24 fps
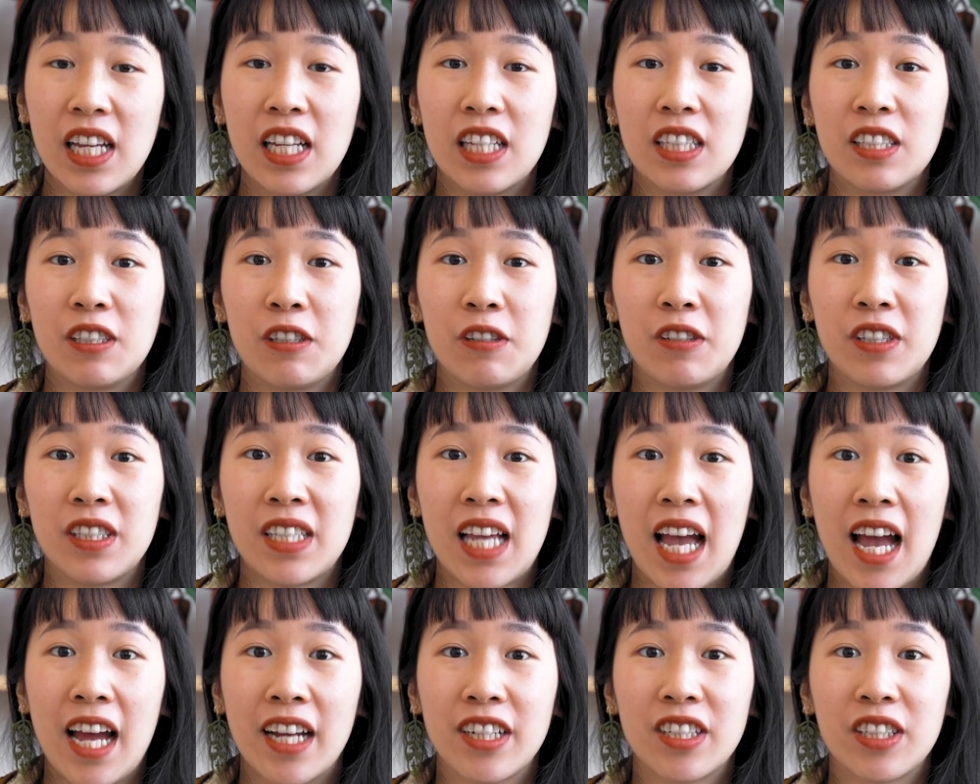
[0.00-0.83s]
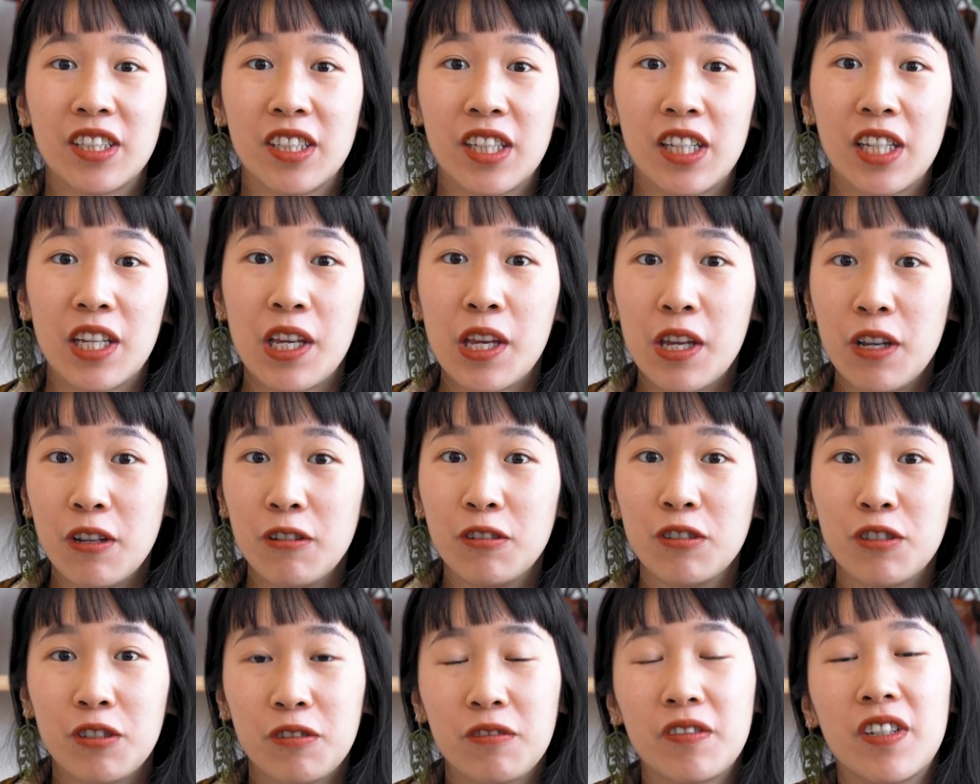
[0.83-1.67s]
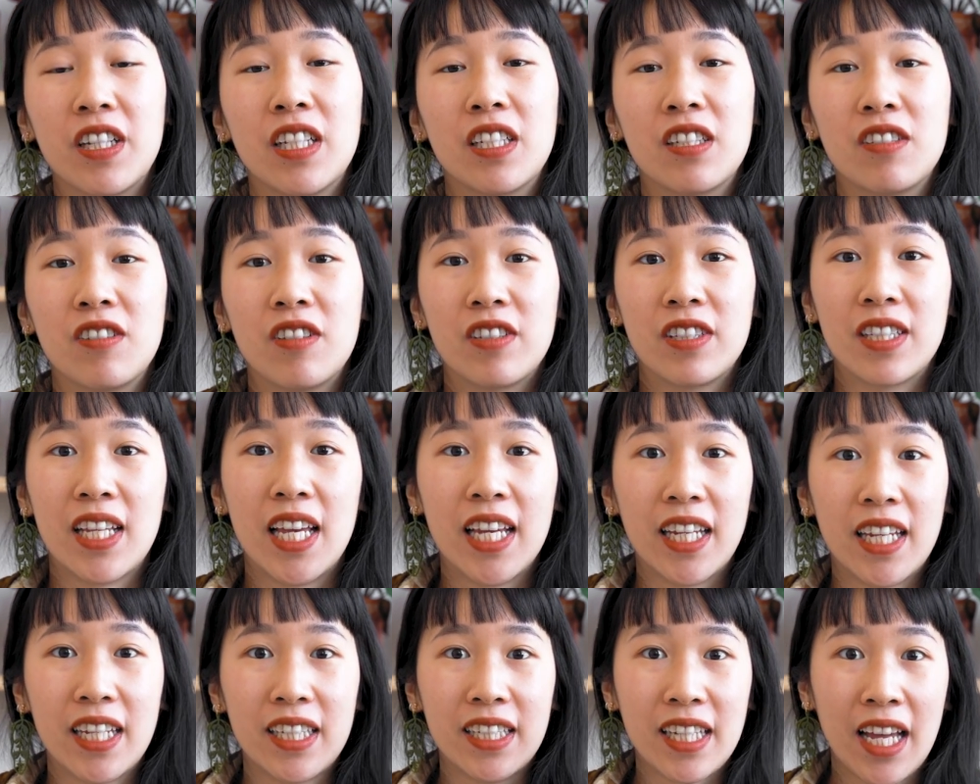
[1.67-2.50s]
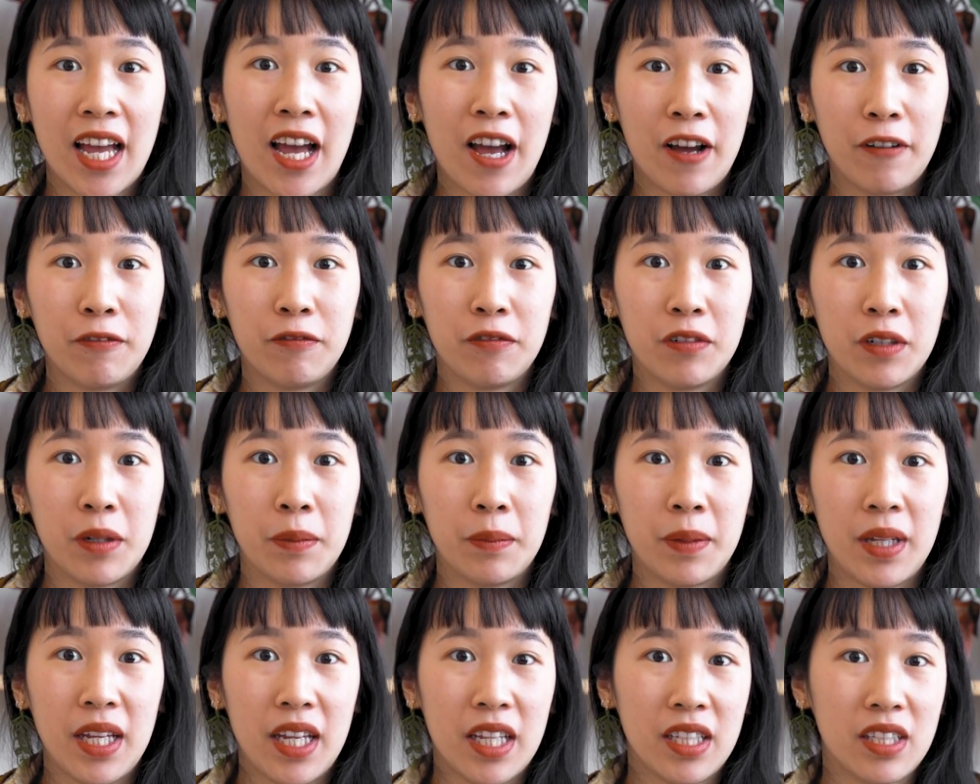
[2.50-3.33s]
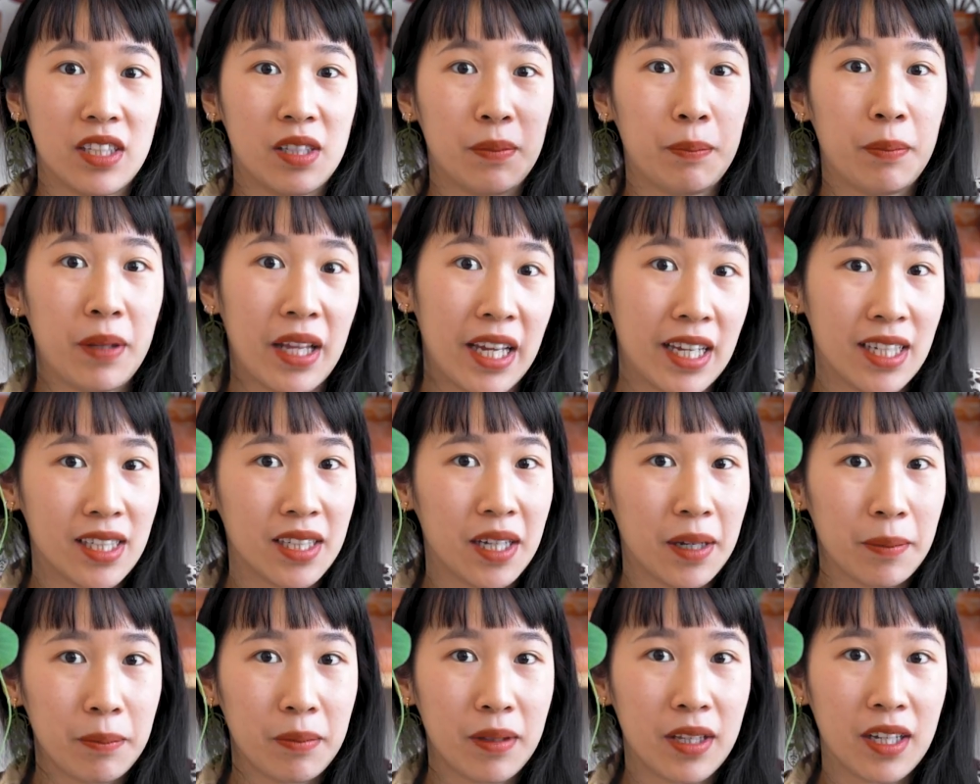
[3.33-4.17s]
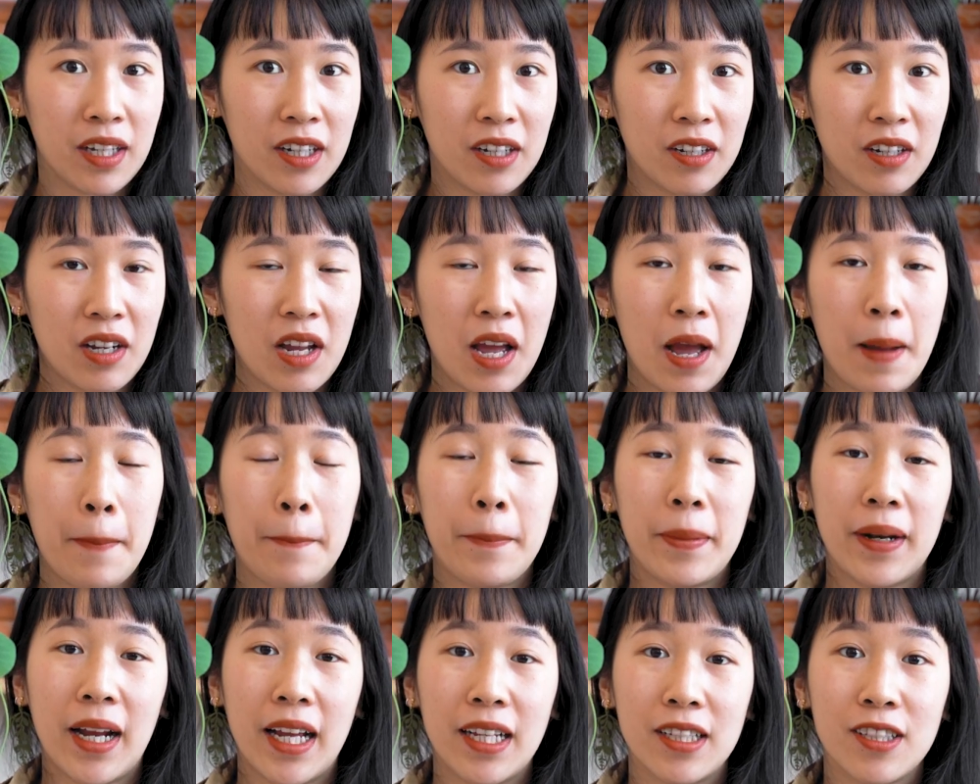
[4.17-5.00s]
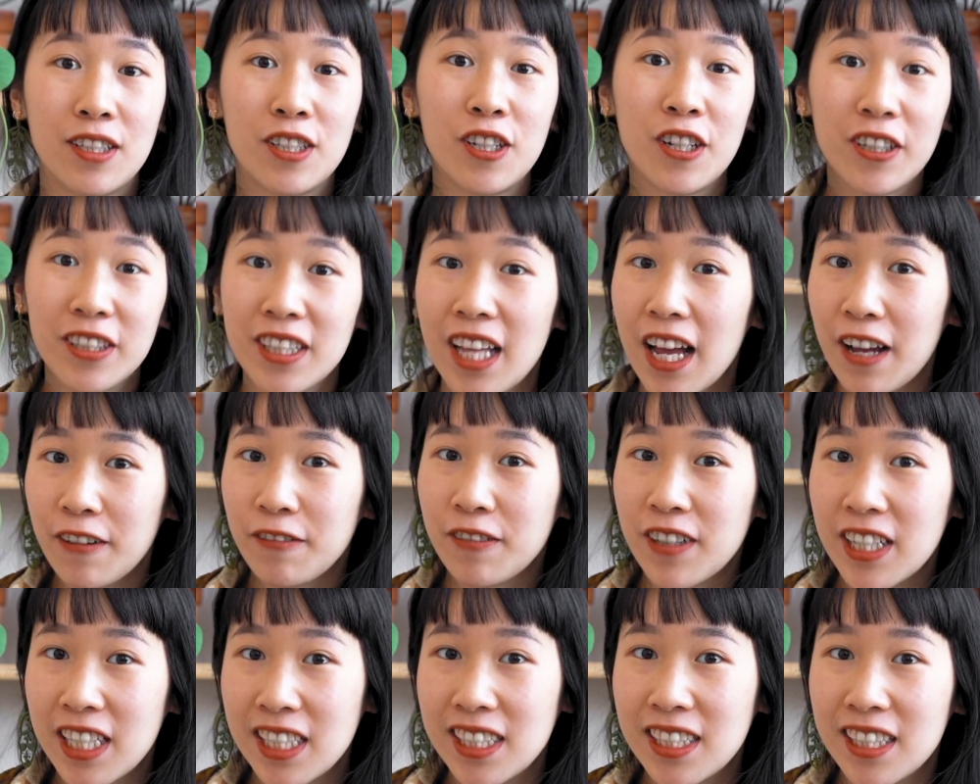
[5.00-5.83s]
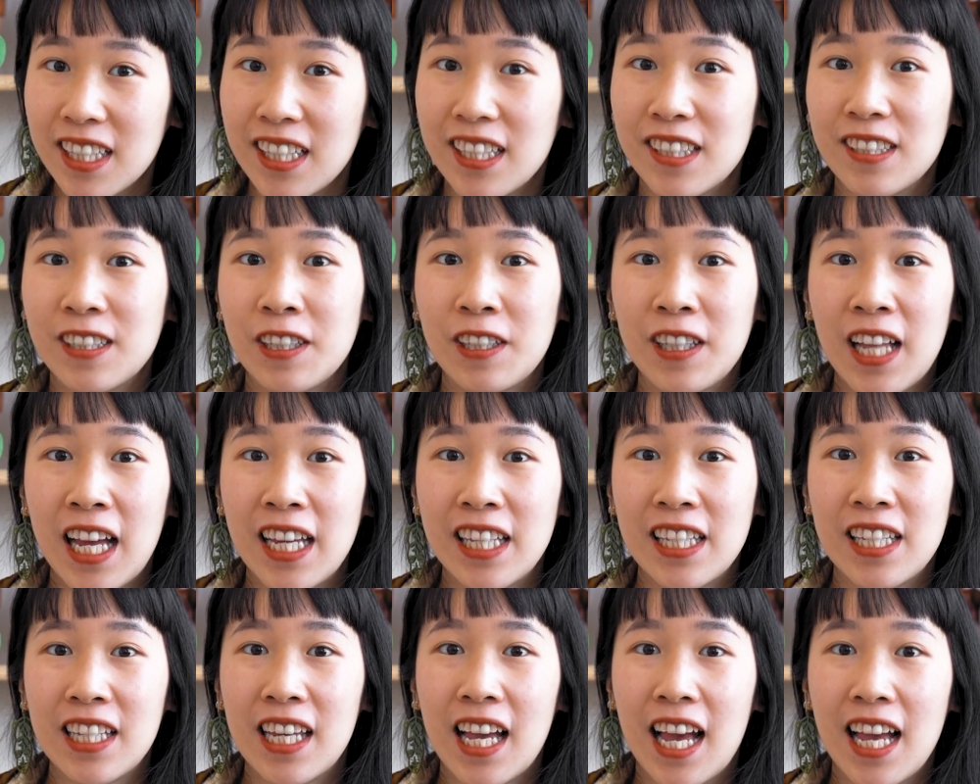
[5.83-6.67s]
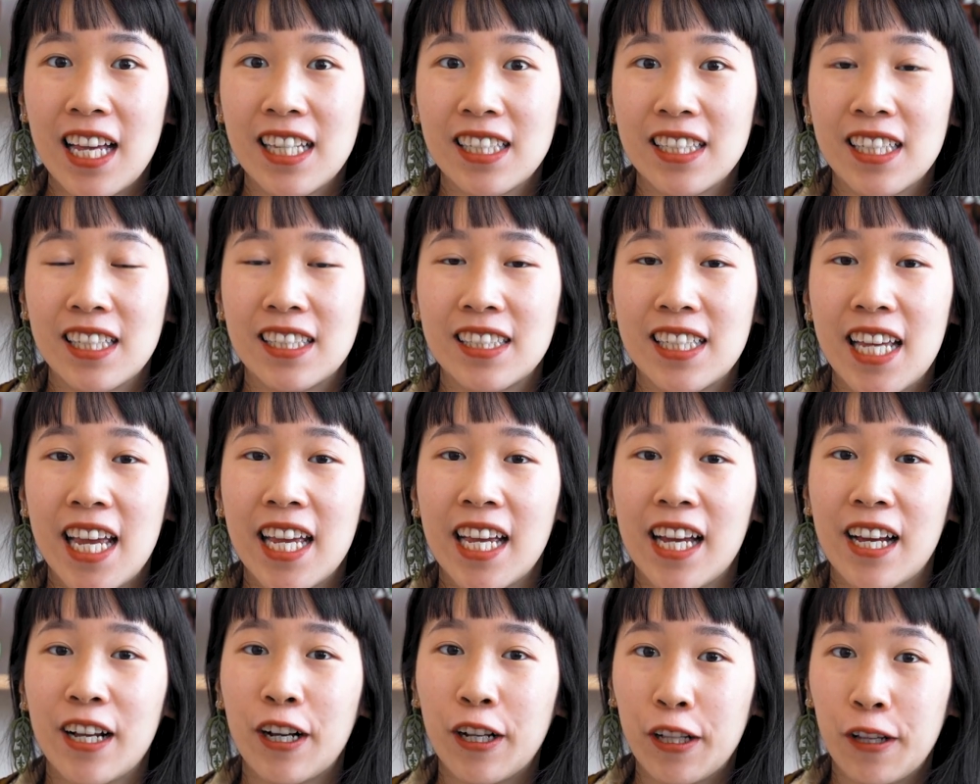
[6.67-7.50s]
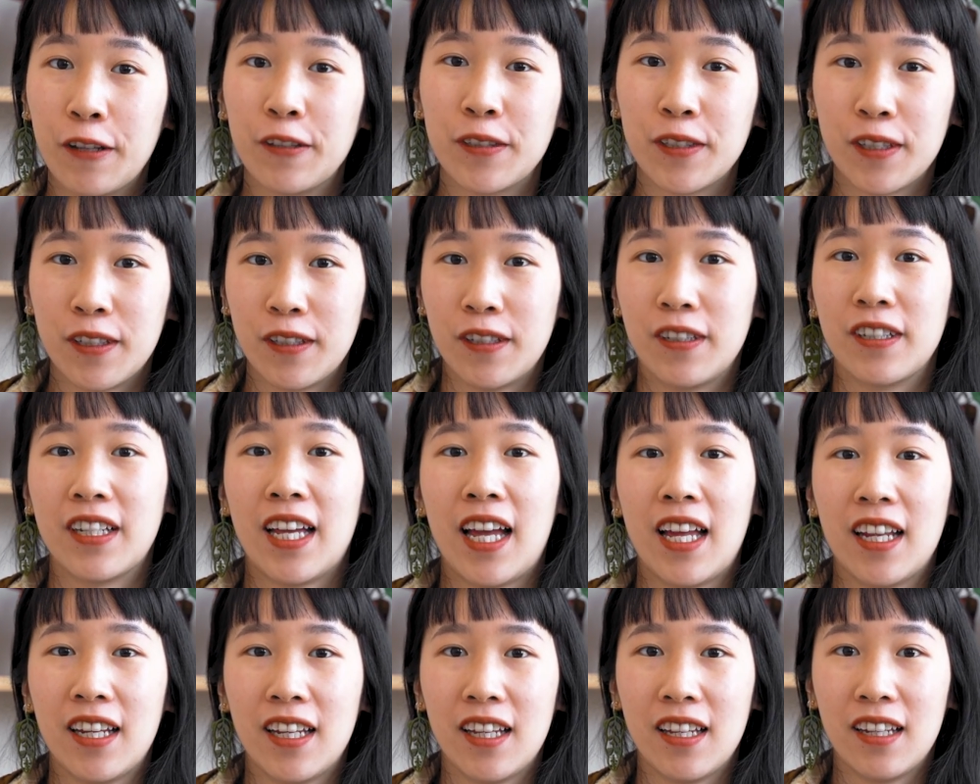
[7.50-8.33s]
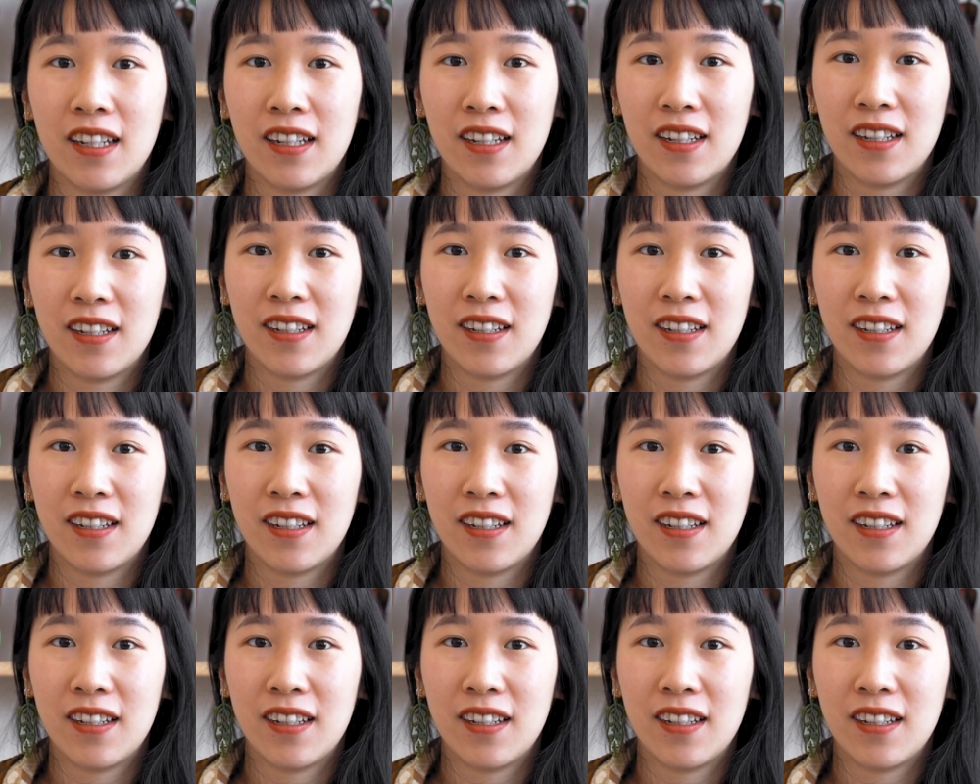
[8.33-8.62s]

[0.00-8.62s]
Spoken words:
So it's actually a huge risk to take it down from its place up there, but I took that risk so that you guys can take a closer look at it.